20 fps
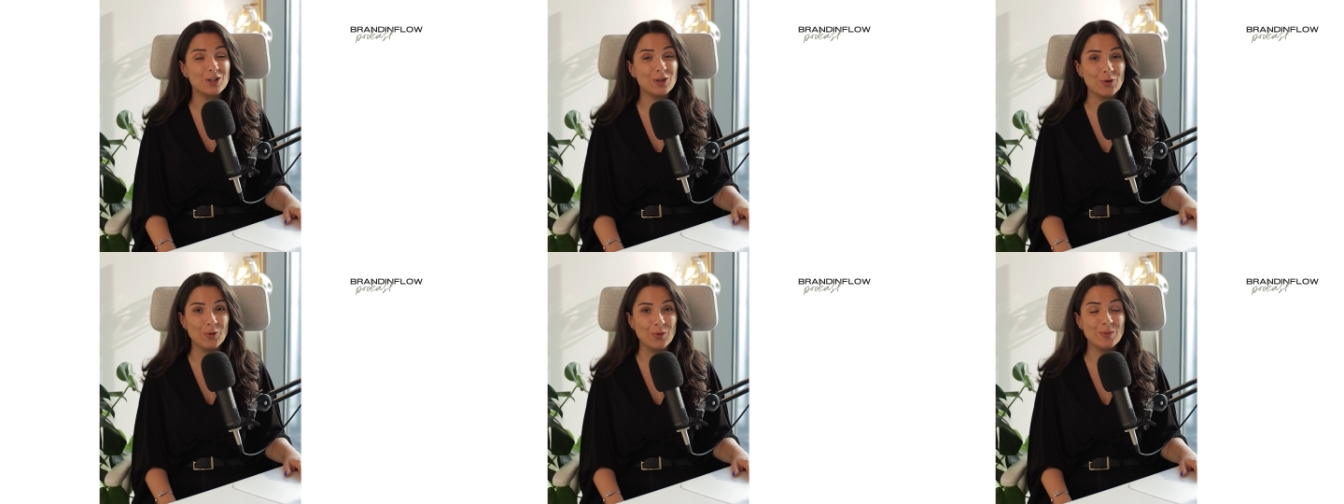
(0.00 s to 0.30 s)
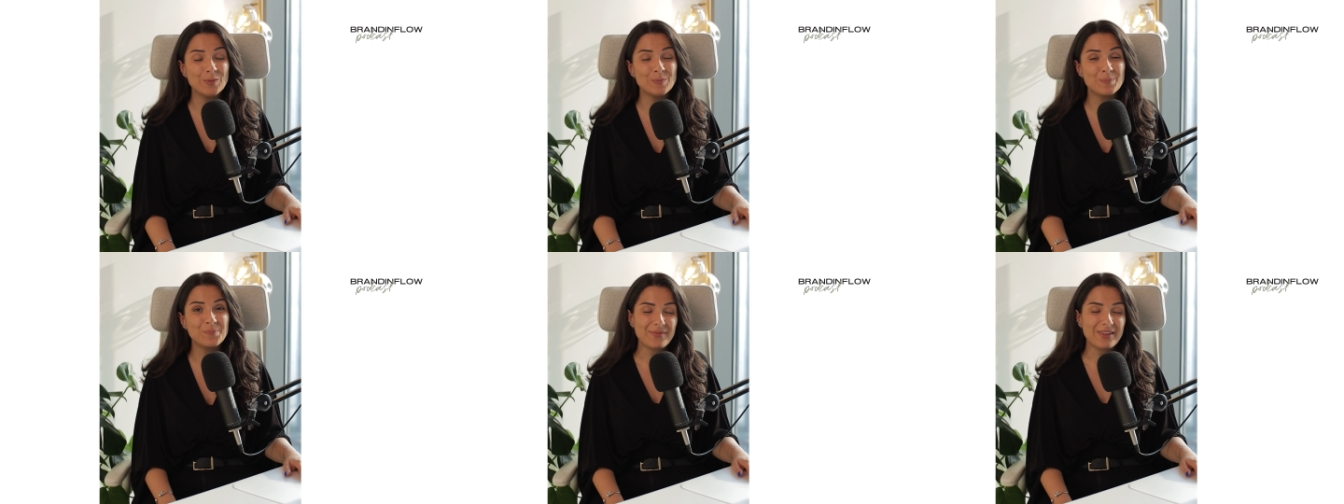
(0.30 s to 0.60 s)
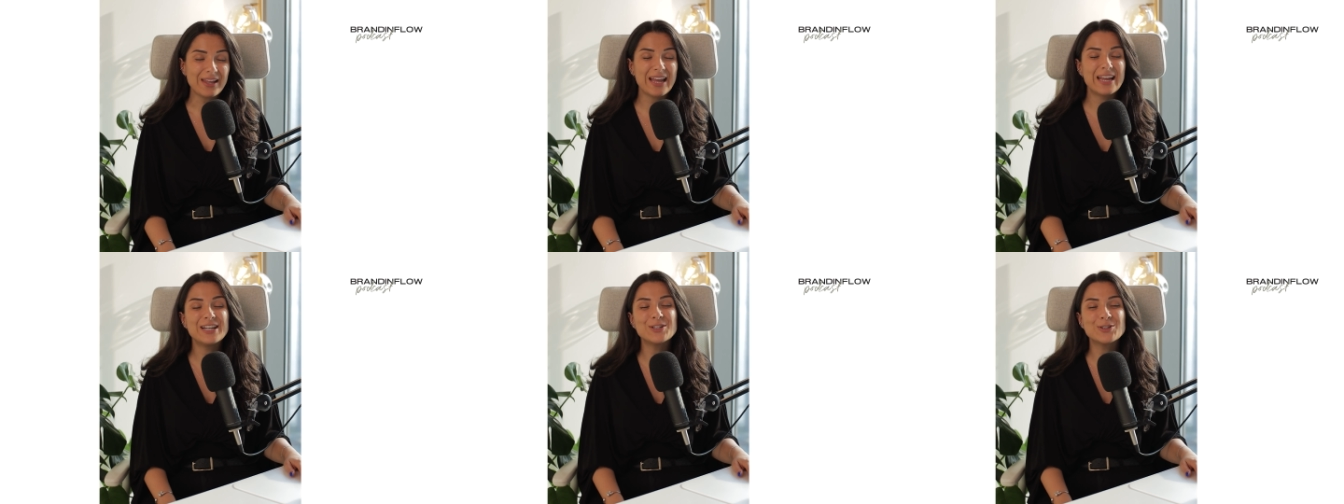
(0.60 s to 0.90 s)
Jung.
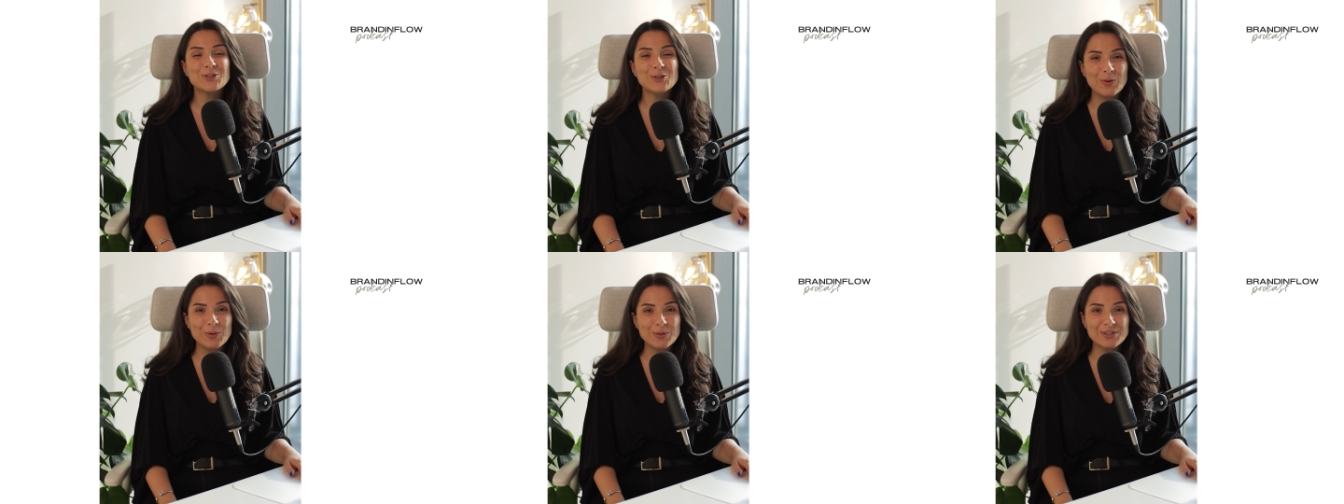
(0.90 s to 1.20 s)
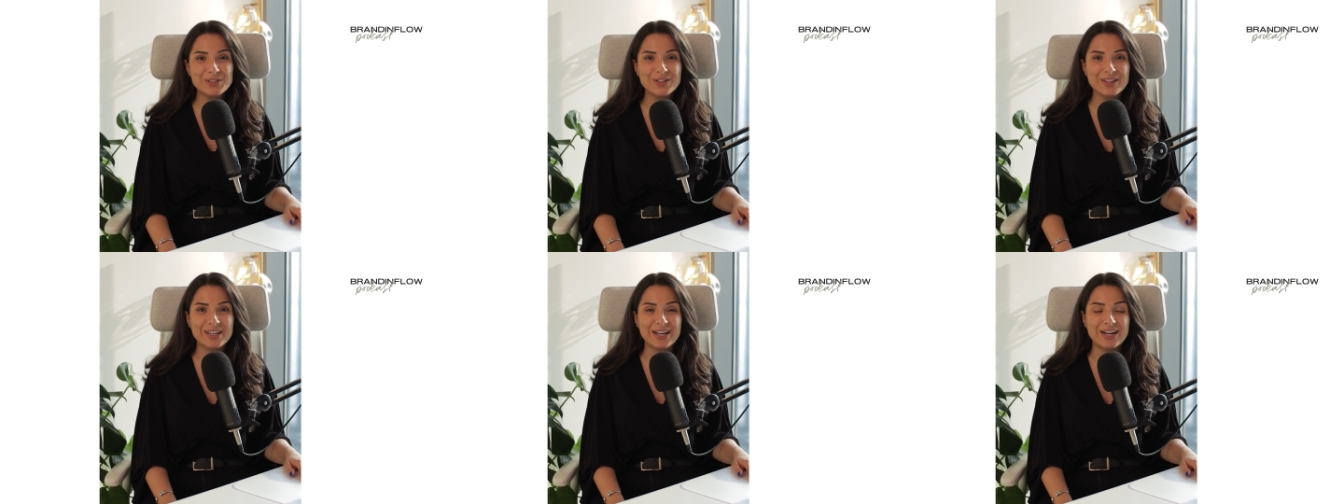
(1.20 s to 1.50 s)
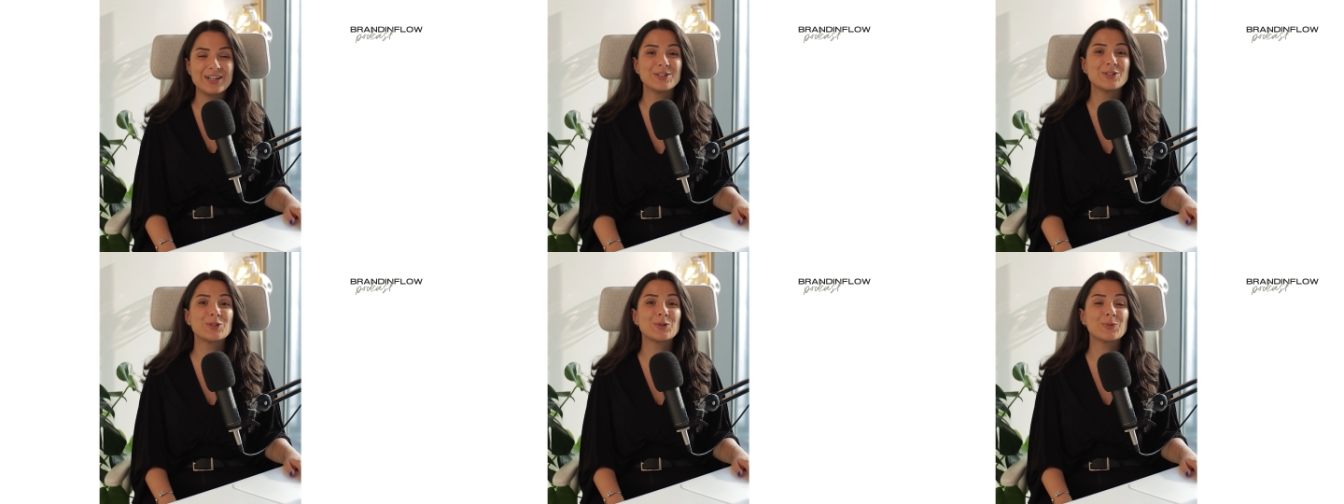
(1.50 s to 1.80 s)
And in total,
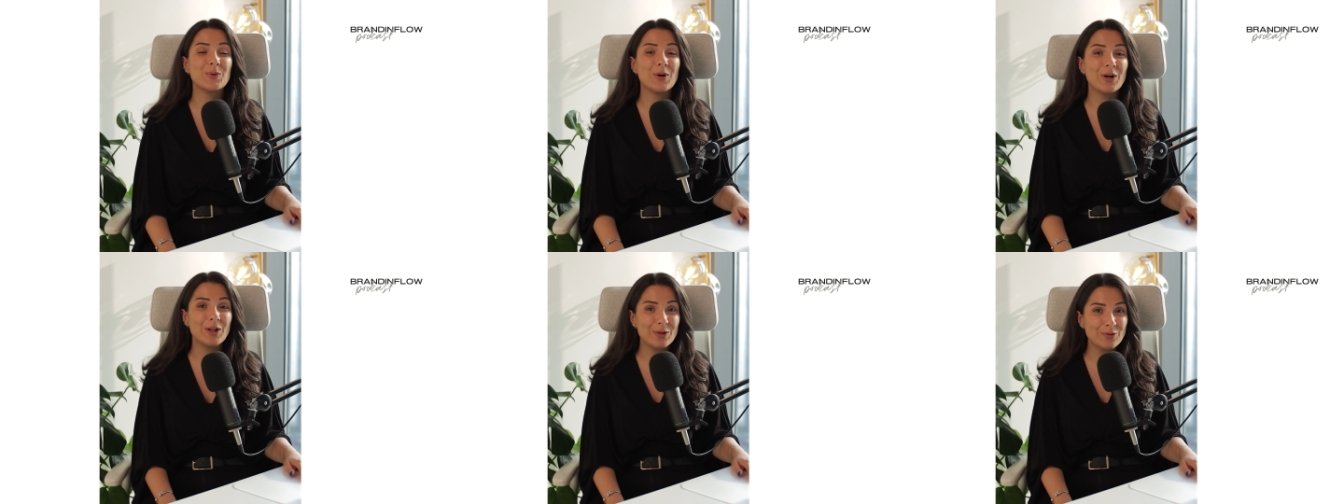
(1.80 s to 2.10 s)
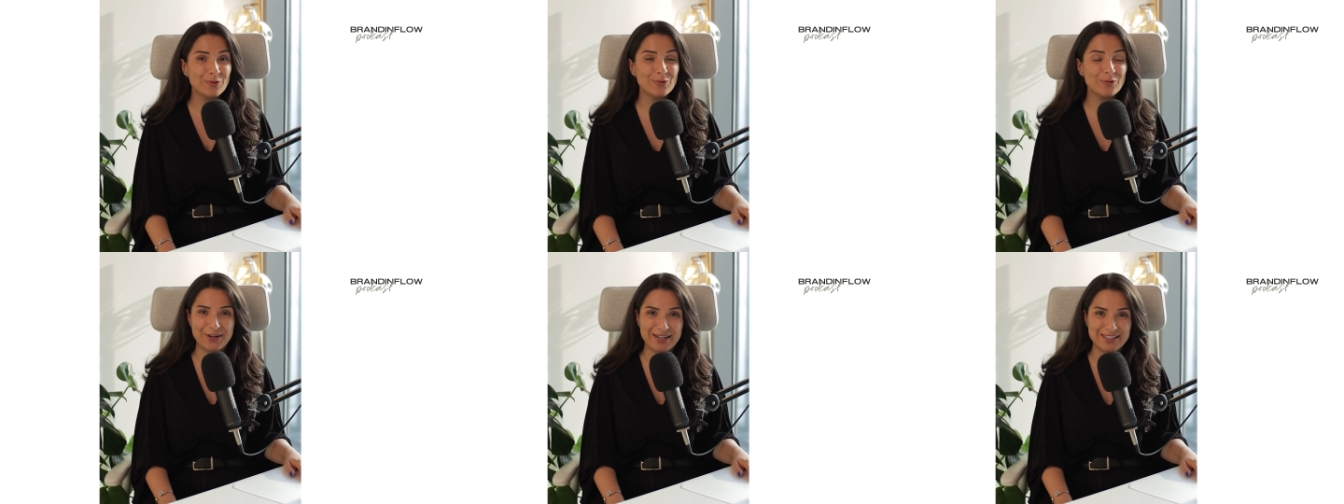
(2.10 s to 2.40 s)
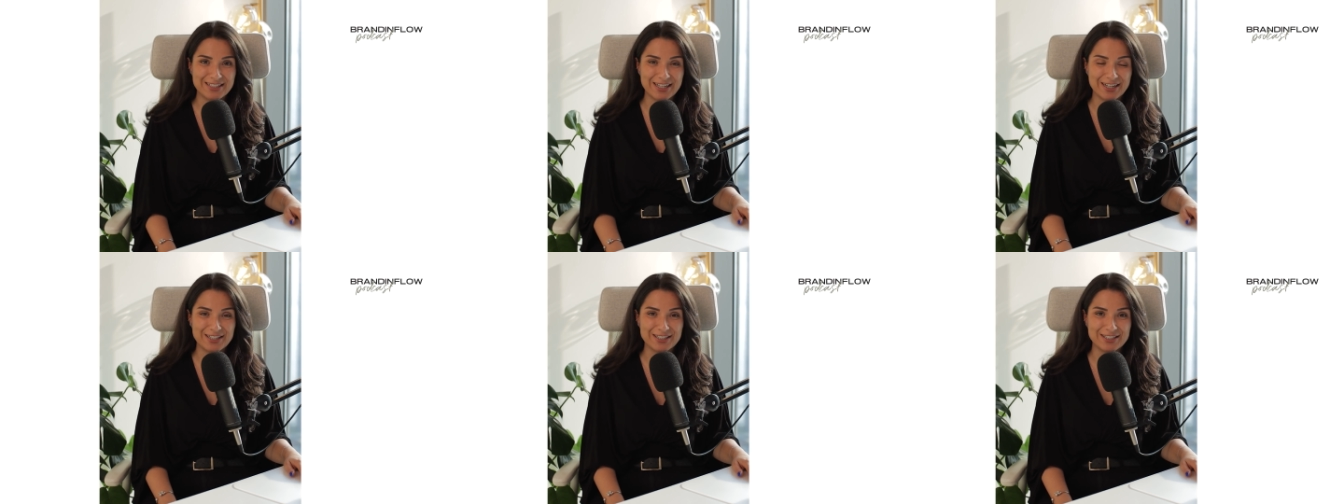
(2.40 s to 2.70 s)
there are 12
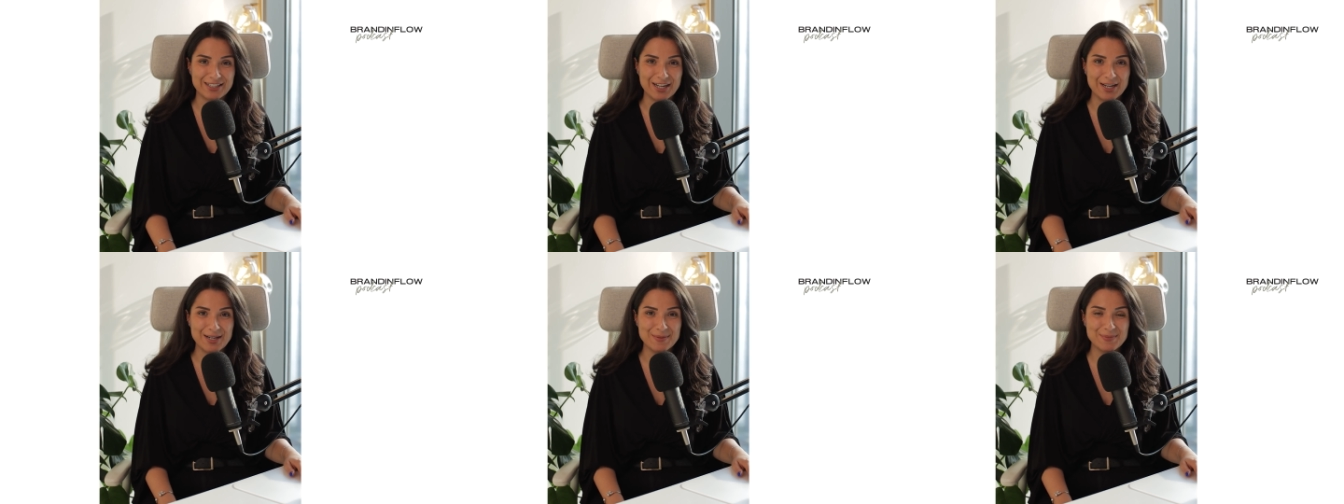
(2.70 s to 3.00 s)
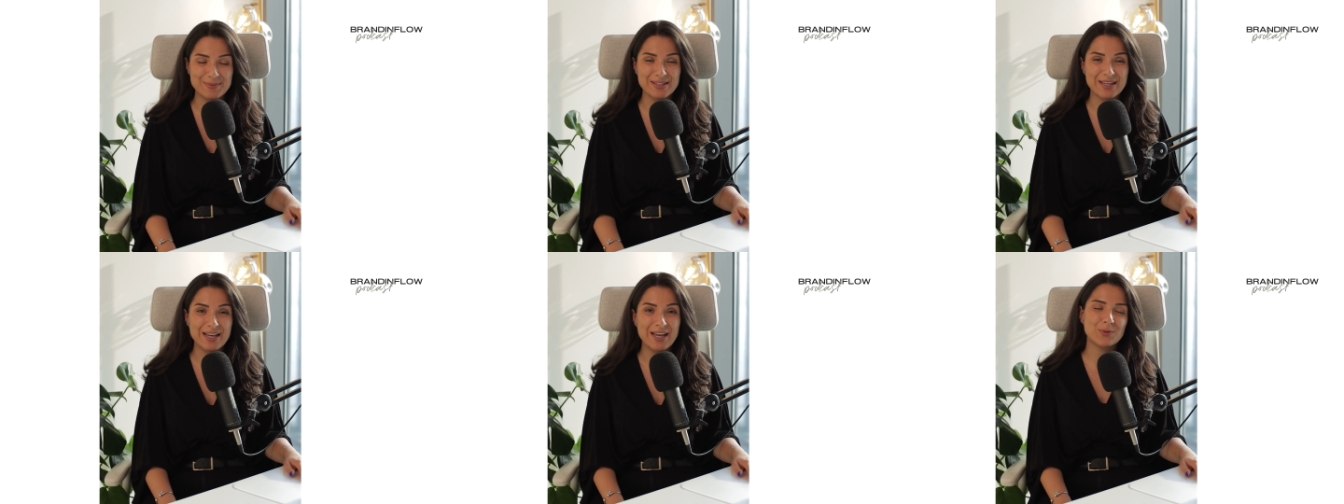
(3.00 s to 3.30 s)
brand archetypes,